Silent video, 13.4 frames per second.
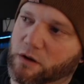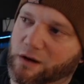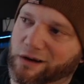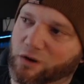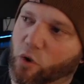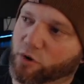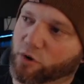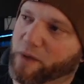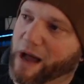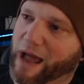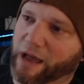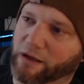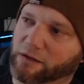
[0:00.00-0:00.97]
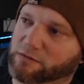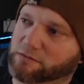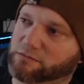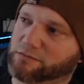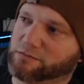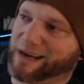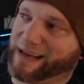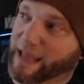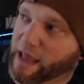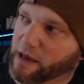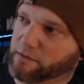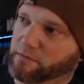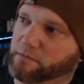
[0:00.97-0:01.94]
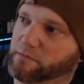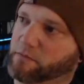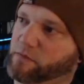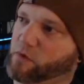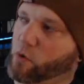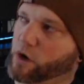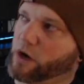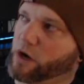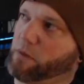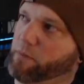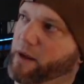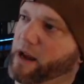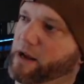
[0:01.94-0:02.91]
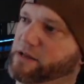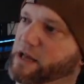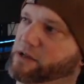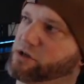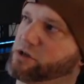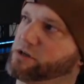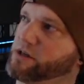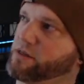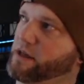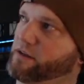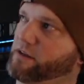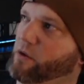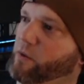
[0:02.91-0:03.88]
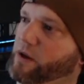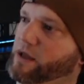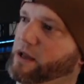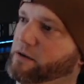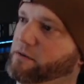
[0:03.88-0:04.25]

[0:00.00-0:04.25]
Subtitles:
gold pile again. So we're gonna be paying attention to things that we can